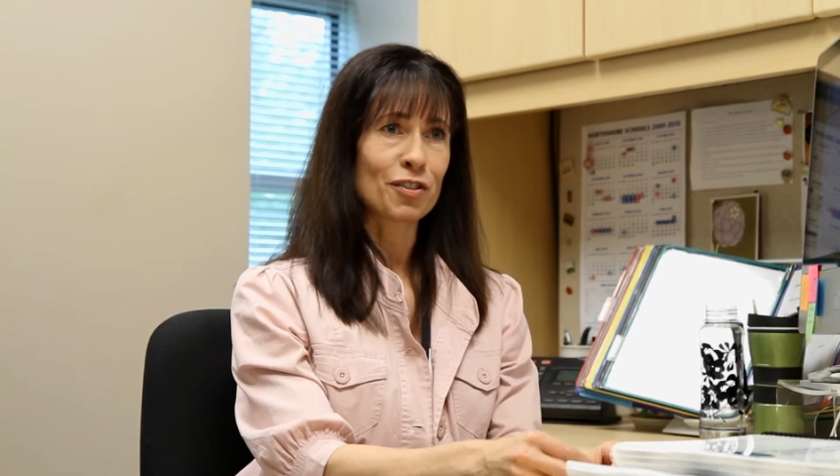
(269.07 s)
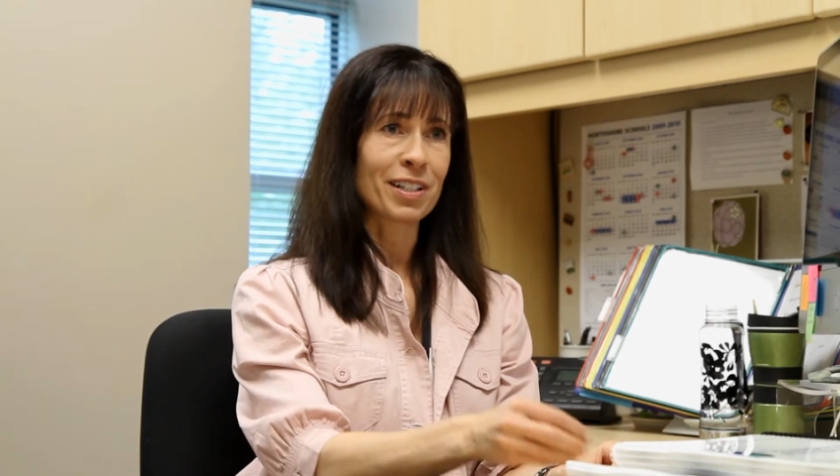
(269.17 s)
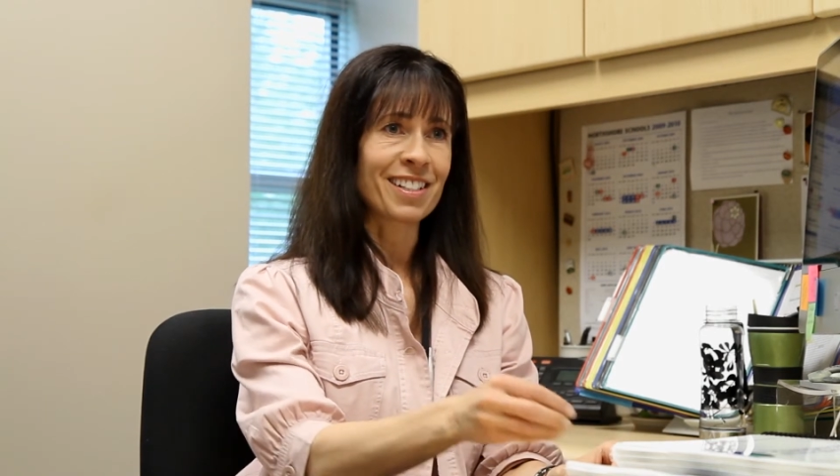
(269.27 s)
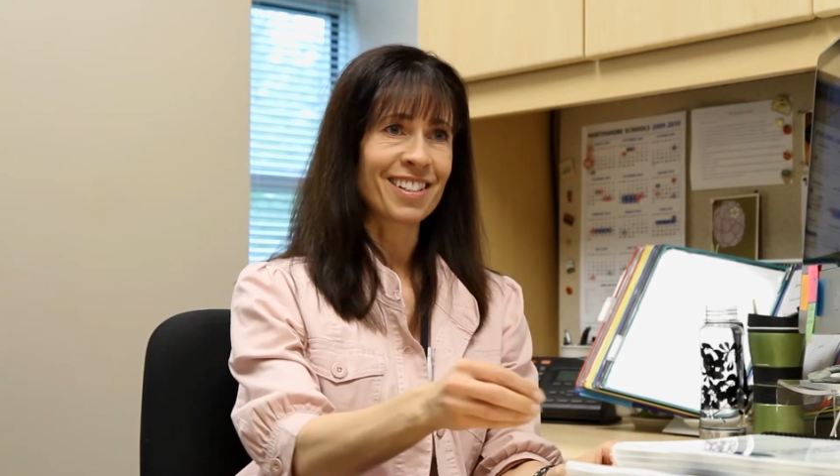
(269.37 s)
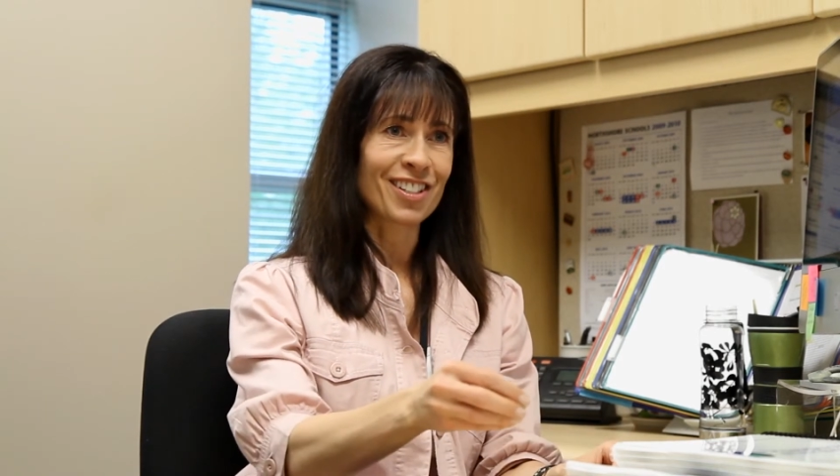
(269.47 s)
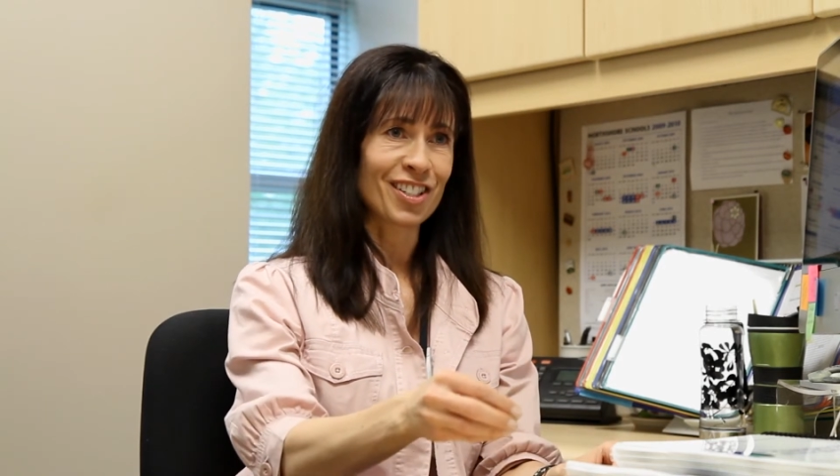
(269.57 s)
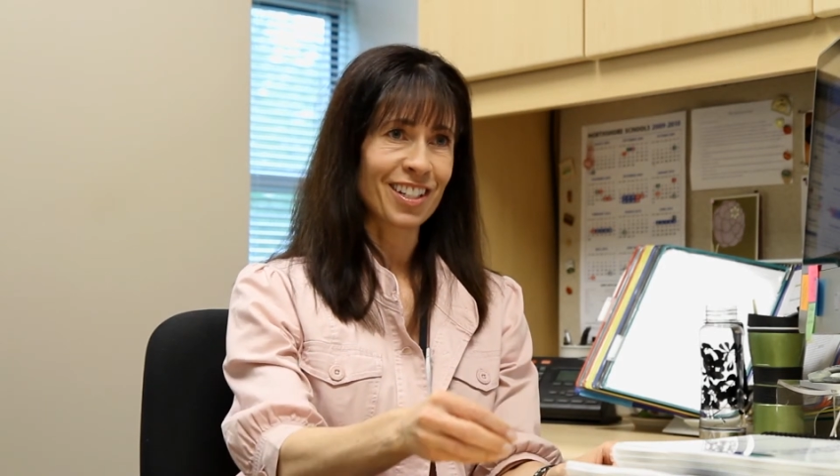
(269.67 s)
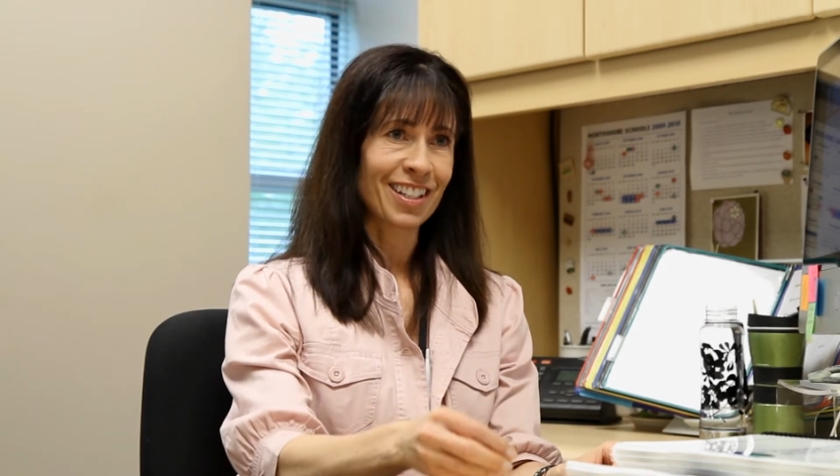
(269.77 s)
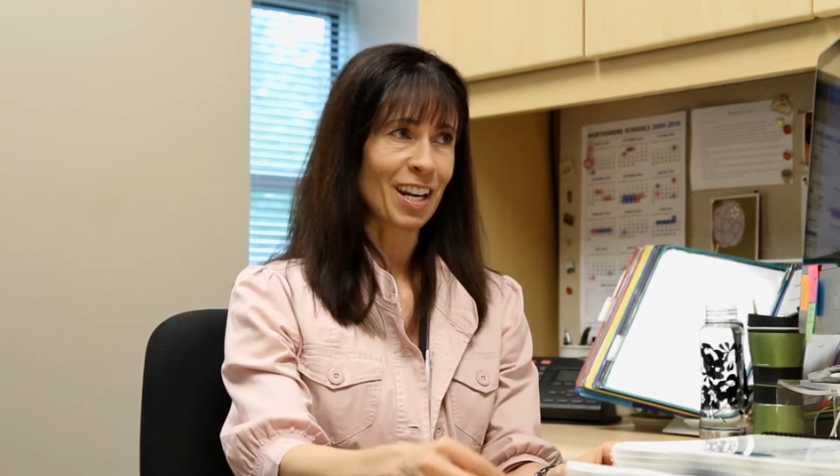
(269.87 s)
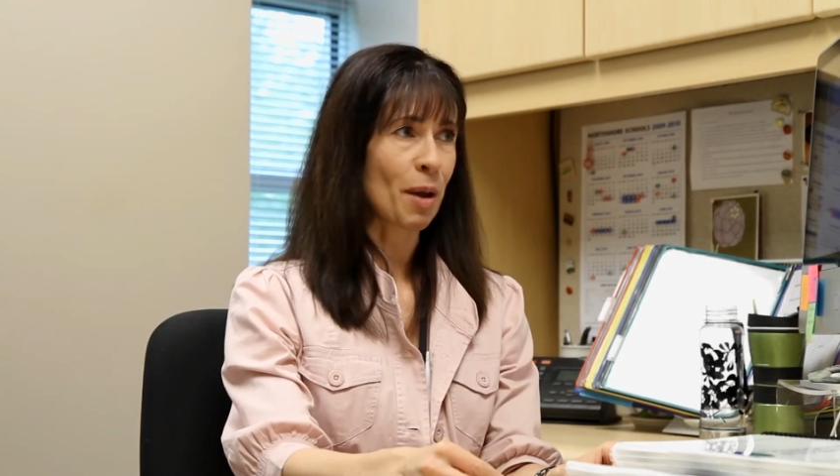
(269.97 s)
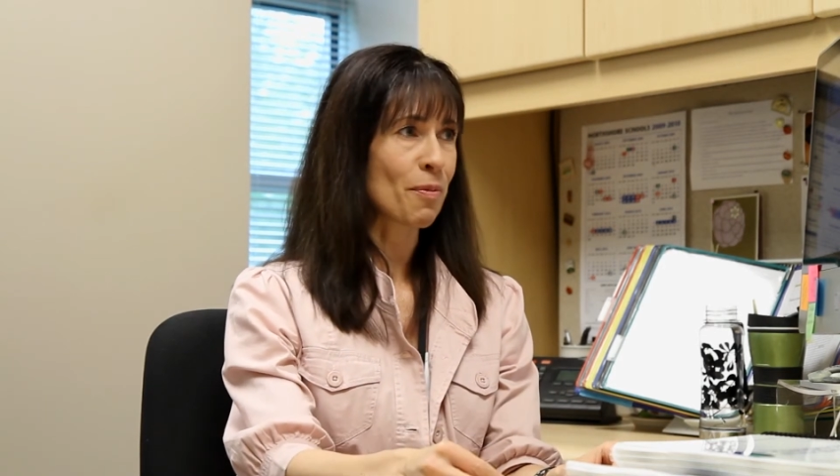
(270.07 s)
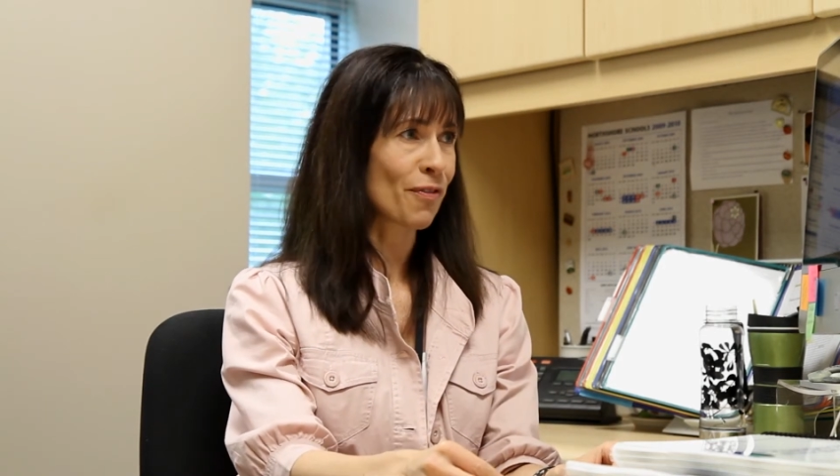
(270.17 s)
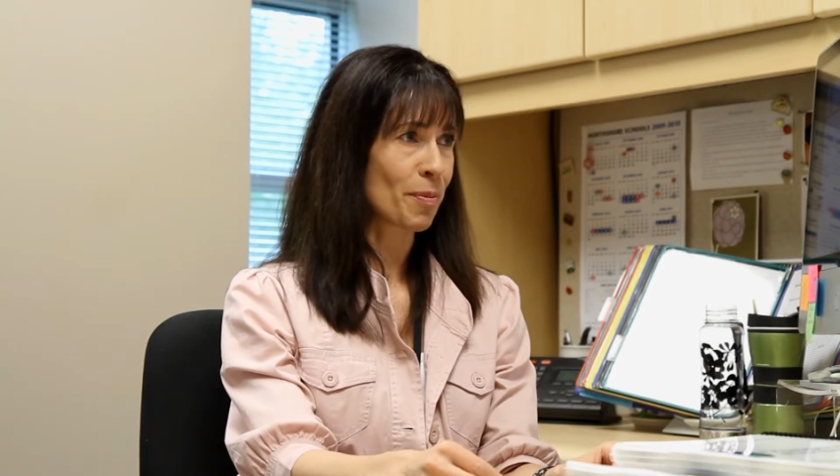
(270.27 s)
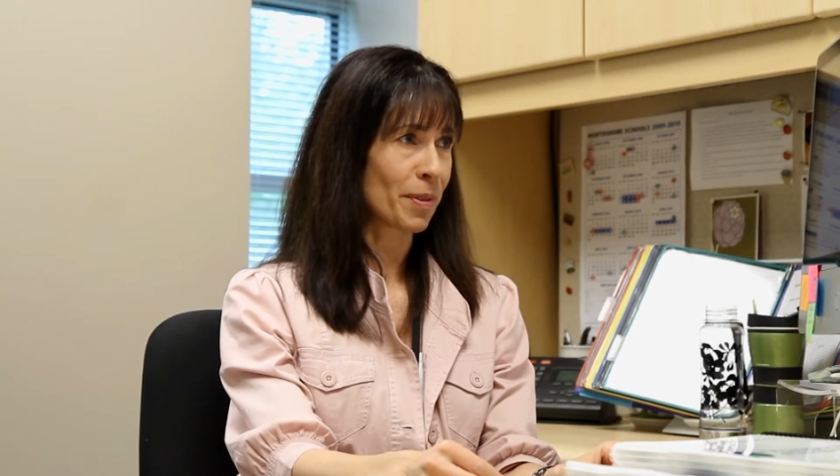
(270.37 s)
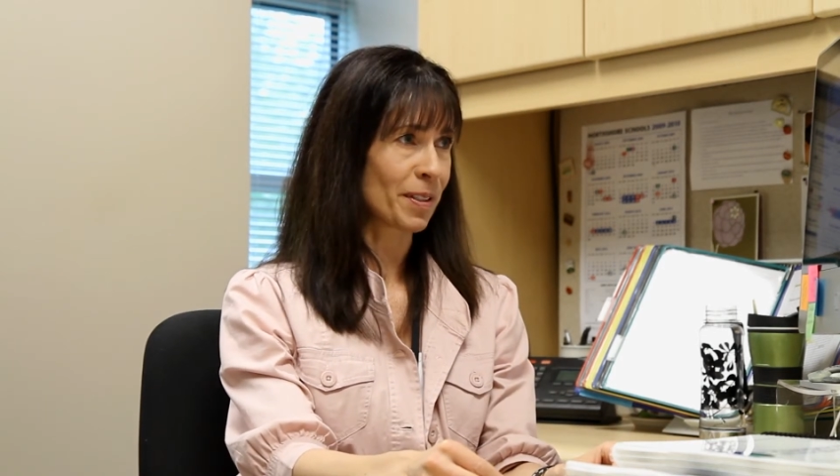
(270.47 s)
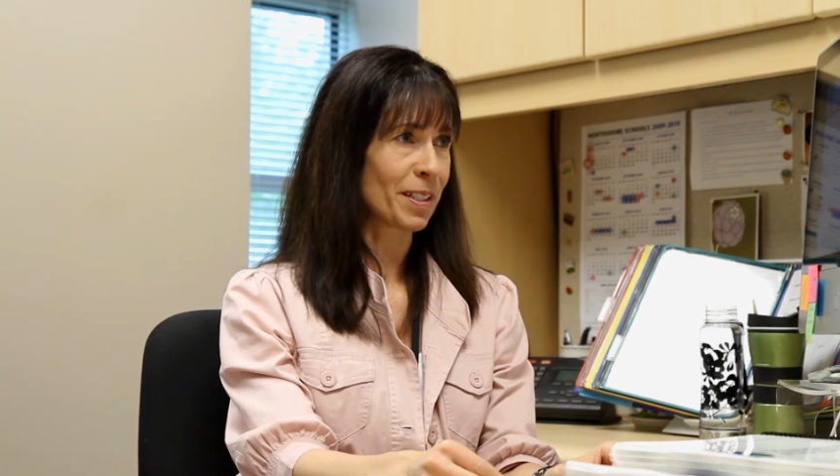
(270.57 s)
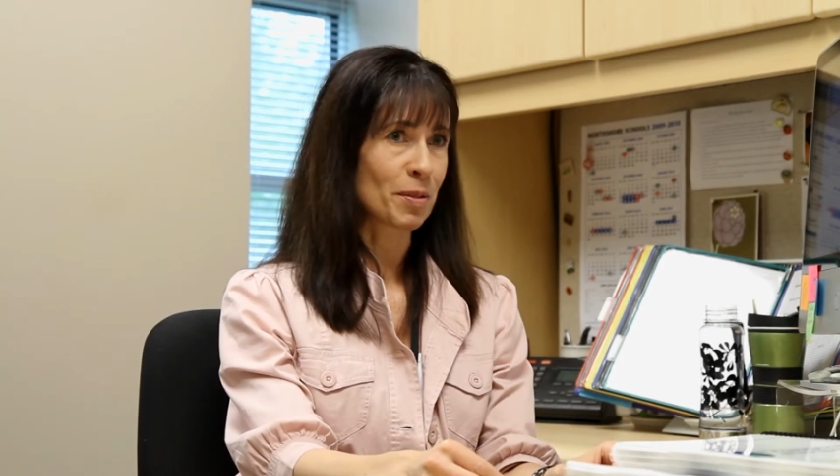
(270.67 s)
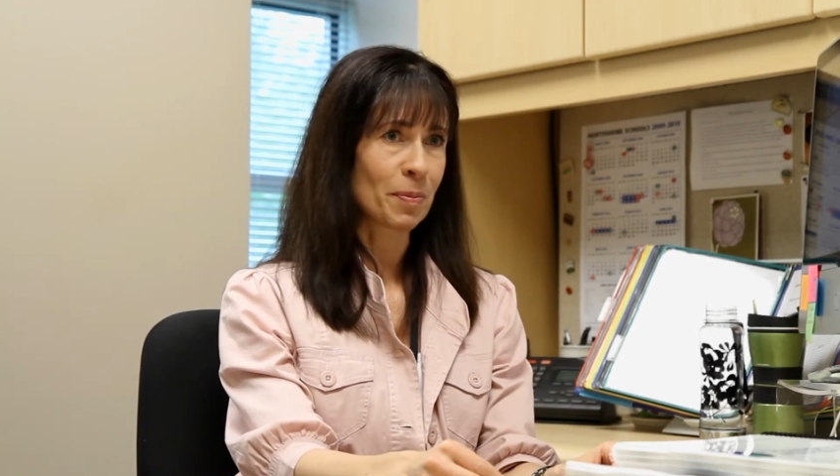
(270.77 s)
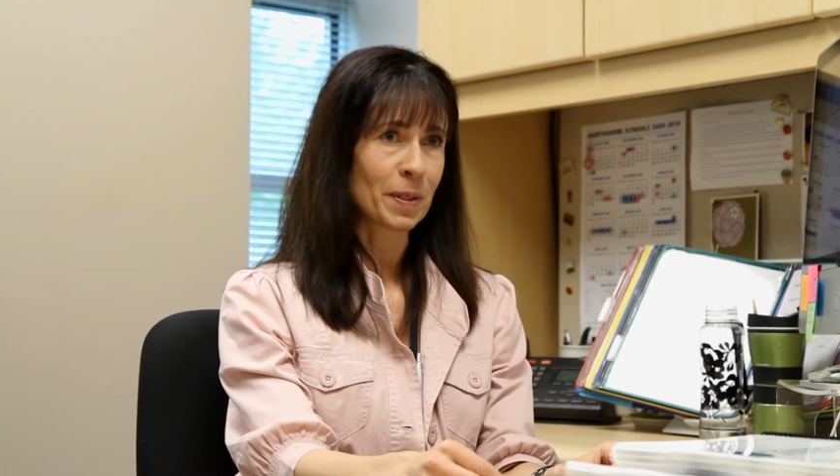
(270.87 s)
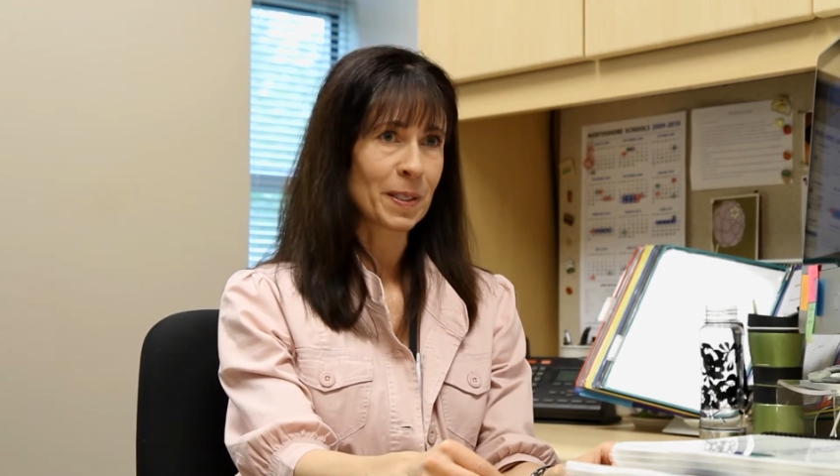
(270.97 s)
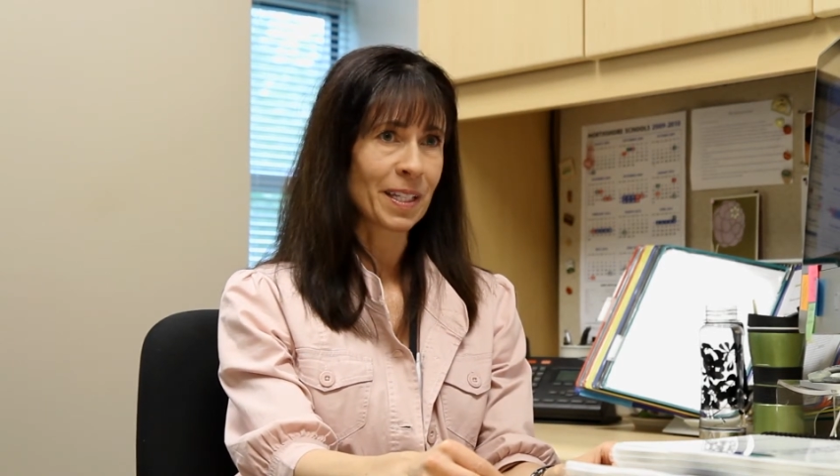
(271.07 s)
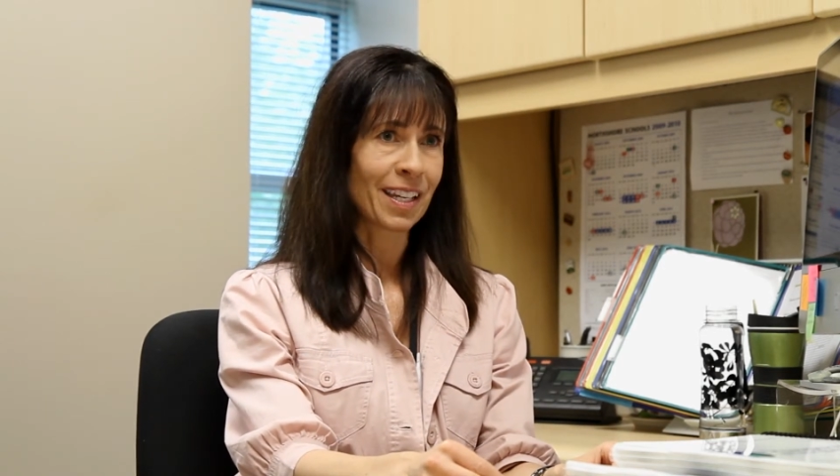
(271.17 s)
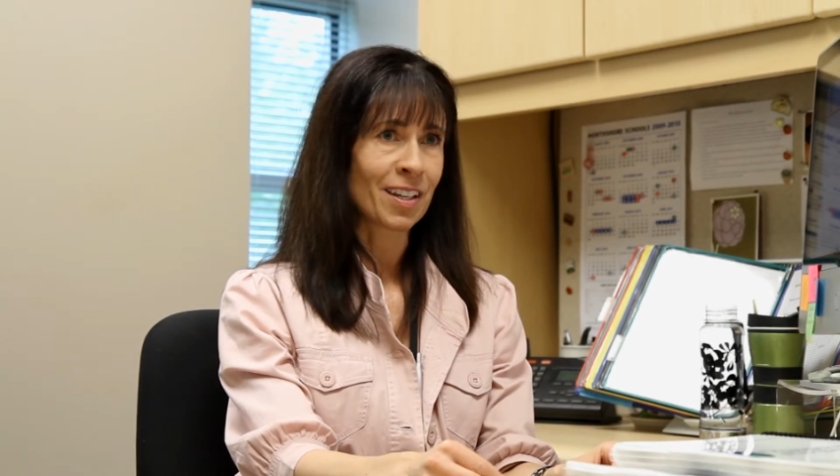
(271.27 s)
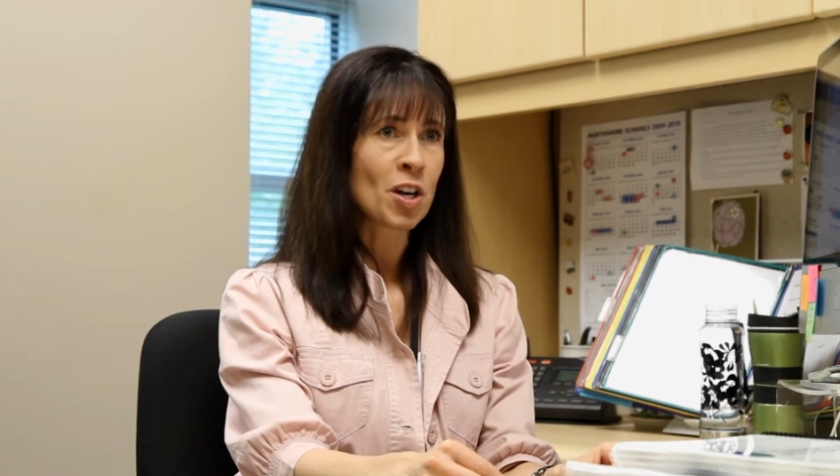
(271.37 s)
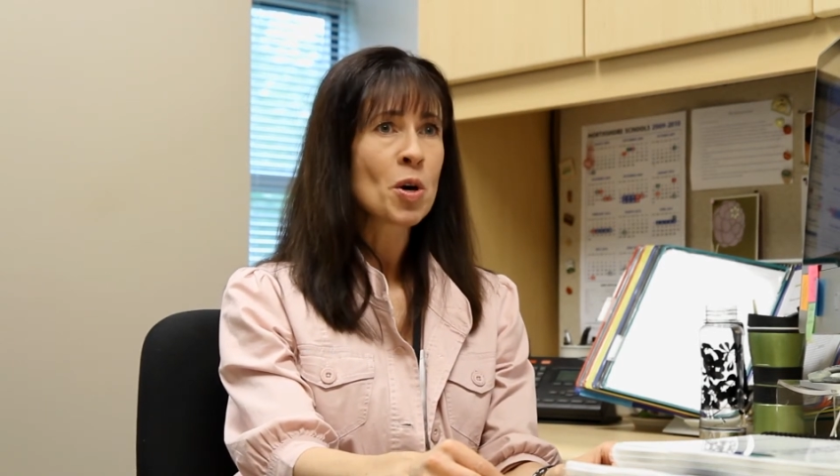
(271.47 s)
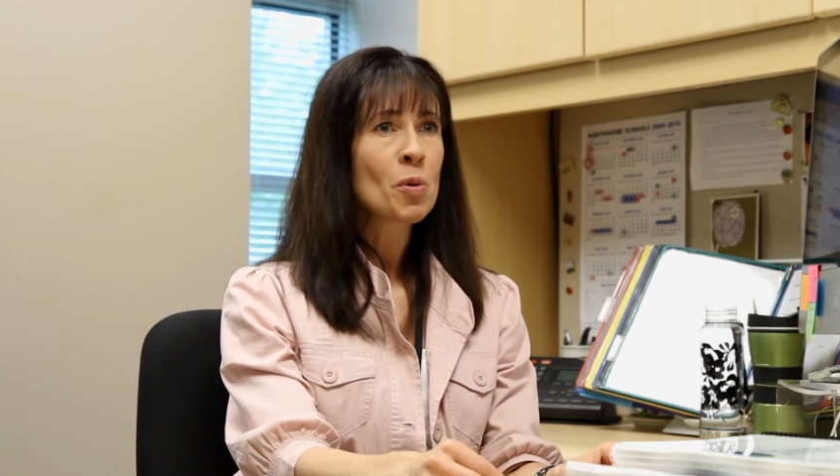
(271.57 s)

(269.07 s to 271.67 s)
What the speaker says: transition that happen from building to building